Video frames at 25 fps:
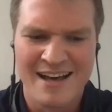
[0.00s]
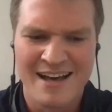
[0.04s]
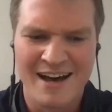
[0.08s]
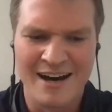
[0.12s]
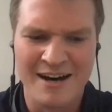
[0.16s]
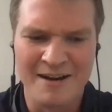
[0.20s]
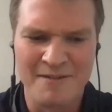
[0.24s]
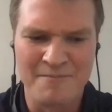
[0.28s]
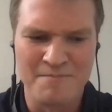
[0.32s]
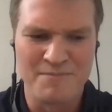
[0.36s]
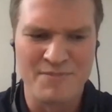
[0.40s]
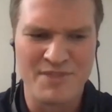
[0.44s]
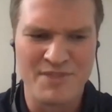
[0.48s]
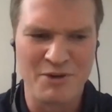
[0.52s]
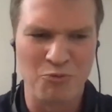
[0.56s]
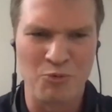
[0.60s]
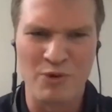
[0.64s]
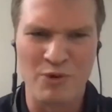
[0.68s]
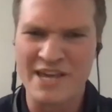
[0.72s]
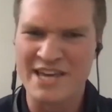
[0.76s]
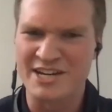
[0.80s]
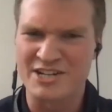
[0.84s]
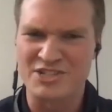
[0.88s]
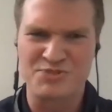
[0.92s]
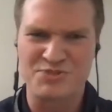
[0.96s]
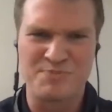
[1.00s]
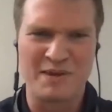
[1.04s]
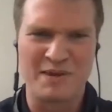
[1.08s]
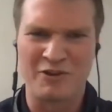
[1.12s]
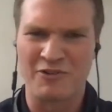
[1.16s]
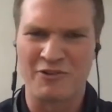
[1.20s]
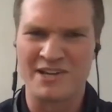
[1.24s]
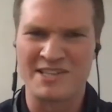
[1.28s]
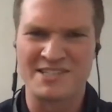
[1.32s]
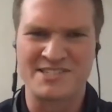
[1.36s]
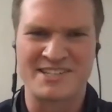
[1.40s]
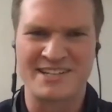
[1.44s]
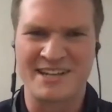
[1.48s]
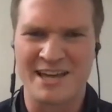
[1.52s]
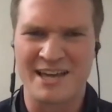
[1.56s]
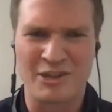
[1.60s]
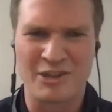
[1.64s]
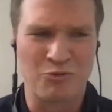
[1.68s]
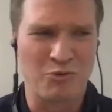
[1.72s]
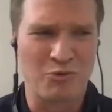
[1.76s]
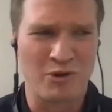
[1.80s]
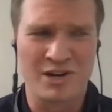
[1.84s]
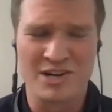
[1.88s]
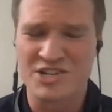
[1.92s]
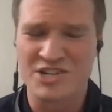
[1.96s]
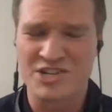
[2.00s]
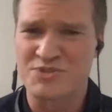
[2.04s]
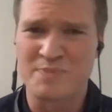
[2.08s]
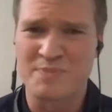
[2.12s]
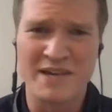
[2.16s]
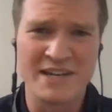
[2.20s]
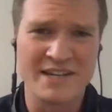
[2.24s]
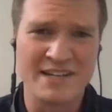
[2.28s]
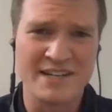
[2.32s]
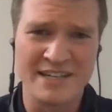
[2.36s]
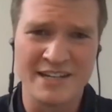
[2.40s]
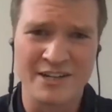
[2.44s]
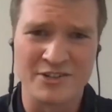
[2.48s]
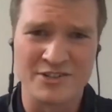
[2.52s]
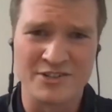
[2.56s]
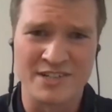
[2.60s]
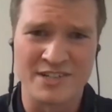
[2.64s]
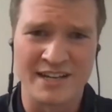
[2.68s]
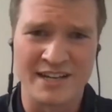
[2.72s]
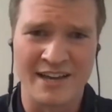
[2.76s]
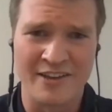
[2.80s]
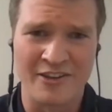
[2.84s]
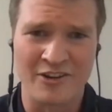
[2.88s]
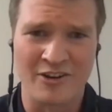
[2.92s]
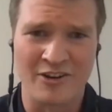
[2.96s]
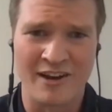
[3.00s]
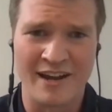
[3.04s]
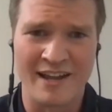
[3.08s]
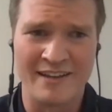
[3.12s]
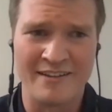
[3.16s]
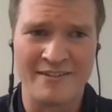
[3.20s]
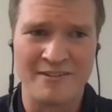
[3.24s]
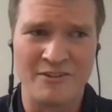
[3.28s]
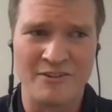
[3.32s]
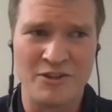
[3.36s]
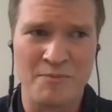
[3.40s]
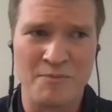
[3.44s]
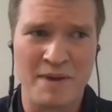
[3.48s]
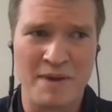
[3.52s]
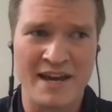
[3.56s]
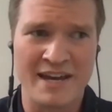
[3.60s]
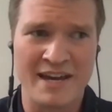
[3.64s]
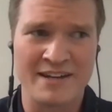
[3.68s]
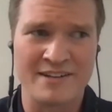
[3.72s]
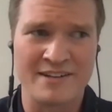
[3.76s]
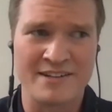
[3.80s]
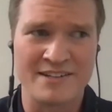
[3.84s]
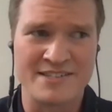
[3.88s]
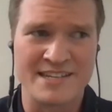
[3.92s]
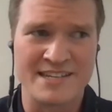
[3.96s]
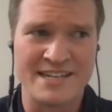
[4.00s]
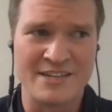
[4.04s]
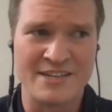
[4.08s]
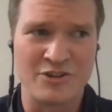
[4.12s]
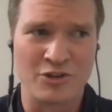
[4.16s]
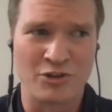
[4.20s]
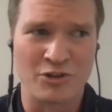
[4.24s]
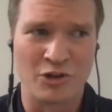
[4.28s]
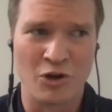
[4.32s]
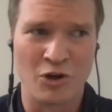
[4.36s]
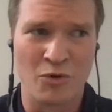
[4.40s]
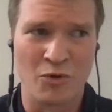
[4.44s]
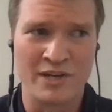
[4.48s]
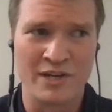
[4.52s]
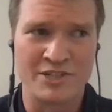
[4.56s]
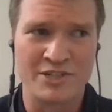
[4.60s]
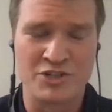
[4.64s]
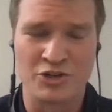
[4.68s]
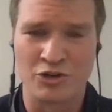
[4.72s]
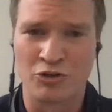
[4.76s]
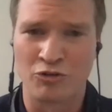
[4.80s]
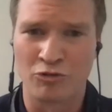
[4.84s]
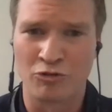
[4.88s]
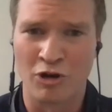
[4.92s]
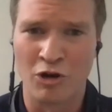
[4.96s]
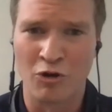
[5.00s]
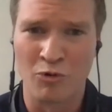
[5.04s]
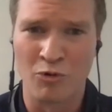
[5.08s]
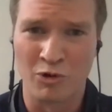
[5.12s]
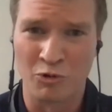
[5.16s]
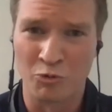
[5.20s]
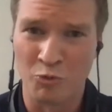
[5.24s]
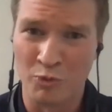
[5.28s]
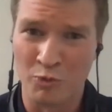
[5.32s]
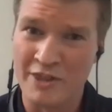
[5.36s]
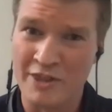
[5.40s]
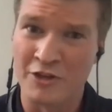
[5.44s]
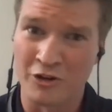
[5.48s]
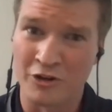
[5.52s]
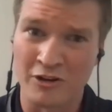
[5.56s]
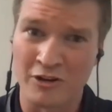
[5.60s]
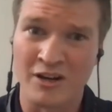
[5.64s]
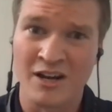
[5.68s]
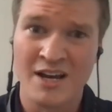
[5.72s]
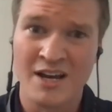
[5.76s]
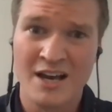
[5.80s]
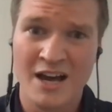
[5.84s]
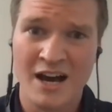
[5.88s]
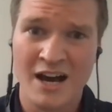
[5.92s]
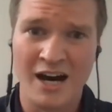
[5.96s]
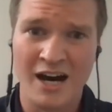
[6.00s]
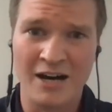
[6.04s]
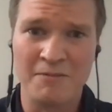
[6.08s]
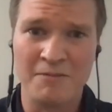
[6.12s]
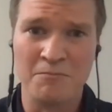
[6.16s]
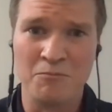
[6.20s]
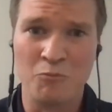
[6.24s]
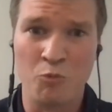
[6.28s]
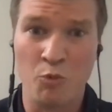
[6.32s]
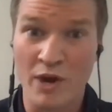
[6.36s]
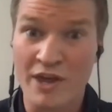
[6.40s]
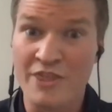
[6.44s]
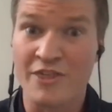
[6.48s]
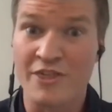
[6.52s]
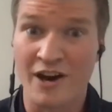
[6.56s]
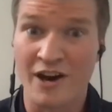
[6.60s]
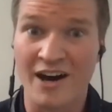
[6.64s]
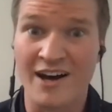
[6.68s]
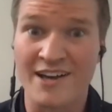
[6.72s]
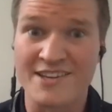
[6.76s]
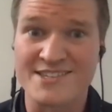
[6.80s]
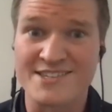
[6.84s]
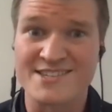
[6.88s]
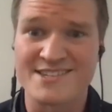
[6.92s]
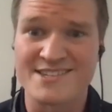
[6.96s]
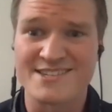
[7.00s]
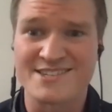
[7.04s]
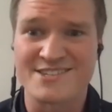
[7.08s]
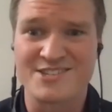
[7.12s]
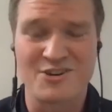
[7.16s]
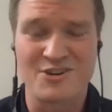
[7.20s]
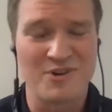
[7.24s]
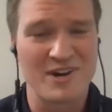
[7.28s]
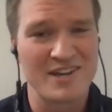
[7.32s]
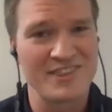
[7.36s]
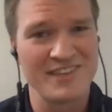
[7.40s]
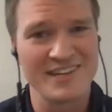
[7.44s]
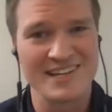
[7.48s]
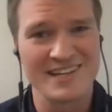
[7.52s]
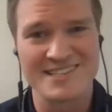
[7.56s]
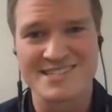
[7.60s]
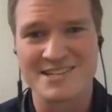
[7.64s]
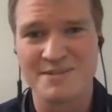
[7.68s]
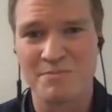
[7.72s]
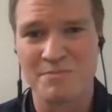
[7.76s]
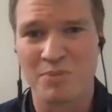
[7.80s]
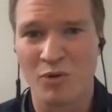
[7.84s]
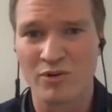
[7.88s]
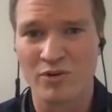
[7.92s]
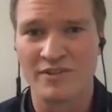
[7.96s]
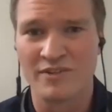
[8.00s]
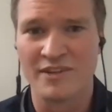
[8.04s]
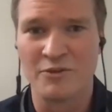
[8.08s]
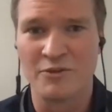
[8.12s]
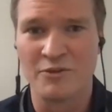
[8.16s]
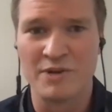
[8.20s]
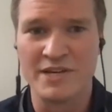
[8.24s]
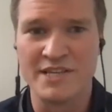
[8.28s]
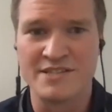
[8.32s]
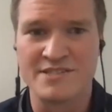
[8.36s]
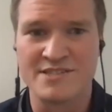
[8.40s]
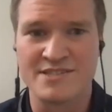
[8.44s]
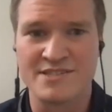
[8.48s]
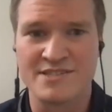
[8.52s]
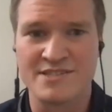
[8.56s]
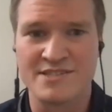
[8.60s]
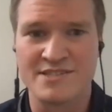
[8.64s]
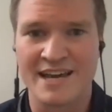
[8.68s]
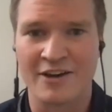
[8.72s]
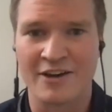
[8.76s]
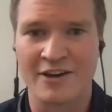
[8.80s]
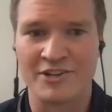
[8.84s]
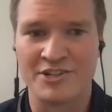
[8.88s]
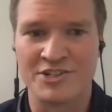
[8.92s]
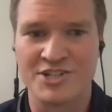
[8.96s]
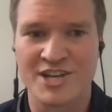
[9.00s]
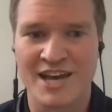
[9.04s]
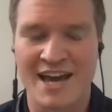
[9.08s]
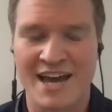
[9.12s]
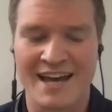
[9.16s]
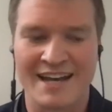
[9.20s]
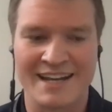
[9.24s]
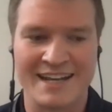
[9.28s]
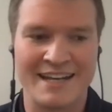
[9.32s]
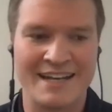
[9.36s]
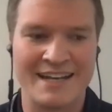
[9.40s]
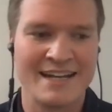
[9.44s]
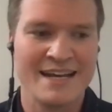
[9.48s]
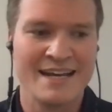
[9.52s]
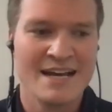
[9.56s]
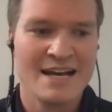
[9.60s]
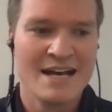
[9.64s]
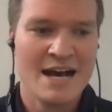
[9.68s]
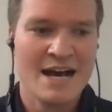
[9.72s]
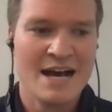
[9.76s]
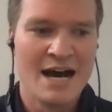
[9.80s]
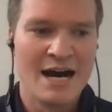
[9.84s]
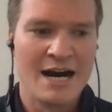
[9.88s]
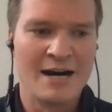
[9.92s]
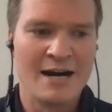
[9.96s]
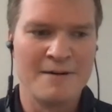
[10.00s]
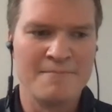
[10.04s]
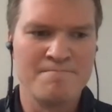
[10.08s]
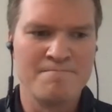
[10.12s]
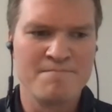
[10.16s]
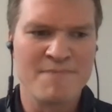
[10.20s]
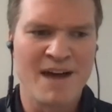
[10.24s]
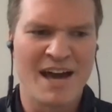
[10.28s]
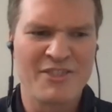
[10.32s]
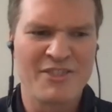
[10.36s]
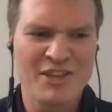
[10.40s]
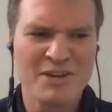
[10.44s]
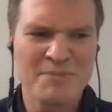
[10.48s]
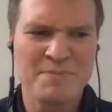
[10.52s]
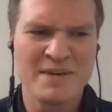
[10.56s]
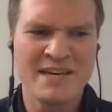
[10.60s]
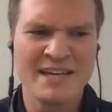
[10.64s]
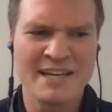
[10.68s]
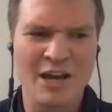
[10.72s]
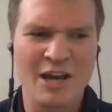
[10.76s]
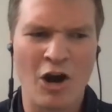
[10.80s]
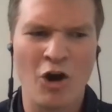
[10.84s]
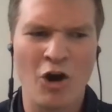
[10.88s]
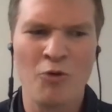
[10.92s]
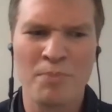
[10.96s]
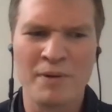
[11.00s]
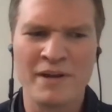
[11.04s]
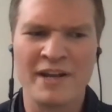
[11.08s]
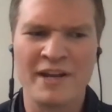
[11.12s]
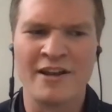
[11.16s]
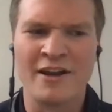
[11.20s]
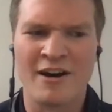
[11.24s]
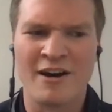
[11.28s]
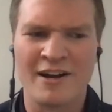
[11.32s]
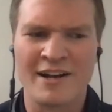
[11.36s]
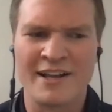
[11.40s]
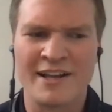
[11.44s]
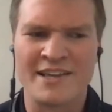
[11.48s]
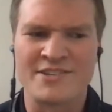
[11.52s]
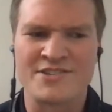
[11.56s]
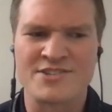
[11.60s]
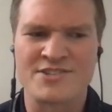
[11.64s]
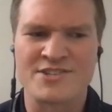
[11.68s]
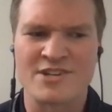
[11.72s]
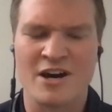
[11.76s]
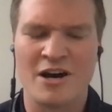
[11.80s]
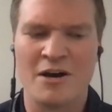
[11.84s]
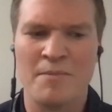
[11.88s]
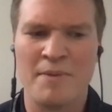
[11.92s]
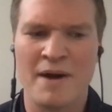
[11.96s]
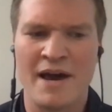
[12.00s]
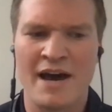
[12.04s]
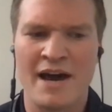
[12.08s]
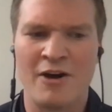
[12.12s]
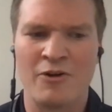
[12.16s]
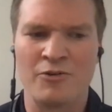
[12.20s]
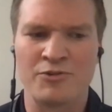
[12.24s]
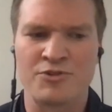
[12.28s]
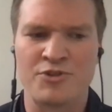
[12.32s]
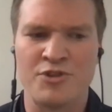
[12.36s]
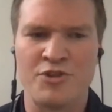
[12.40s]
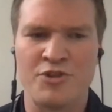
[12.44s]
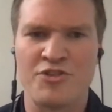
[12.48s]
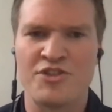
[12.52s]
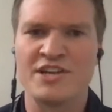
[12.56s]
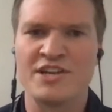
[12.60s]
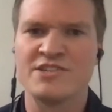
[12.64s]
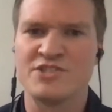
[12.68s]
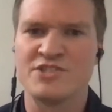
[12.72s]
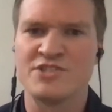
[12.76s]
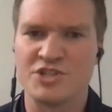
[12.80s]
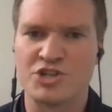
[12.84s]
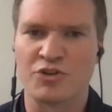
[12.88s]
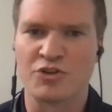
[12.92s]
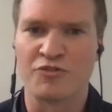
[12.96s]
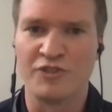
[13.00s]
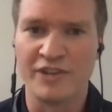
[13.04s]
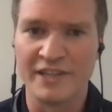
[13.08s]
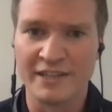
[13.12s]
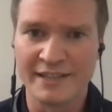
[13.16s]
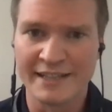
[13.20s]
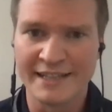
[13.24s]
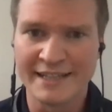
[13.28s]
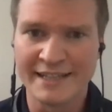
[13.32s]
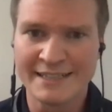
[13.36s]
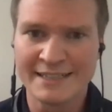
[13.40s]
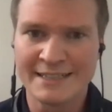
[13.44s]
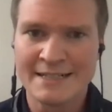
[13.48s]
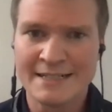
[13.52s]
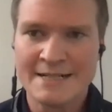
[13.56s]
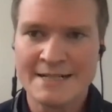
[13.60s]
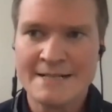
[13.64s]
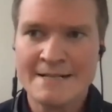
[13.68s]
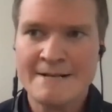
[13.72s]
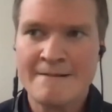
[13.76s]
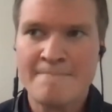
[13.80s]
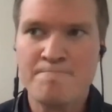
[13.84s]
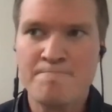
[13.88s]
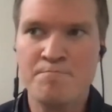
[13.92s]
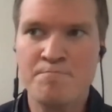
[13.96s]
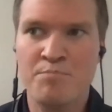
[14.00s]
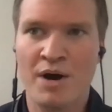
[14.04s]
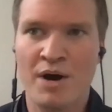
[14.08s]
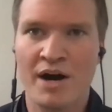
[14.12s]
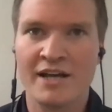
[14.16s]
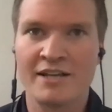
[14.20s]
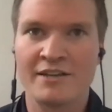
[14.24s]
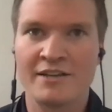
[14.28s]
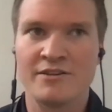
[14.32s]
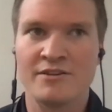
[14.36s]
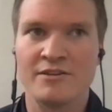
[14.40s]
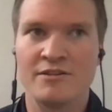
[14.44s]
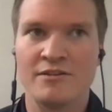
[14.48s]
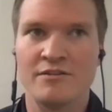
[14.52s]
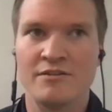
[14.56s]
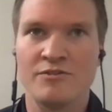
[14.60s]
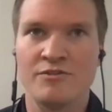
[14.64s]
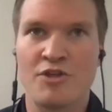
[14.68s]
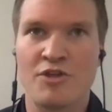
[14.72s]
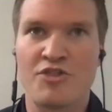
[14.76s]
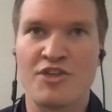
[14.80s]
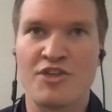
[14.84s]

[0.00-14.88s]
um, that we experience together. We're going to spend the year together and the band is either going to grow or wither um, with us. So I think it's important that we sit down and chat. And um, I think being open and honest about the things that you're feeling, but the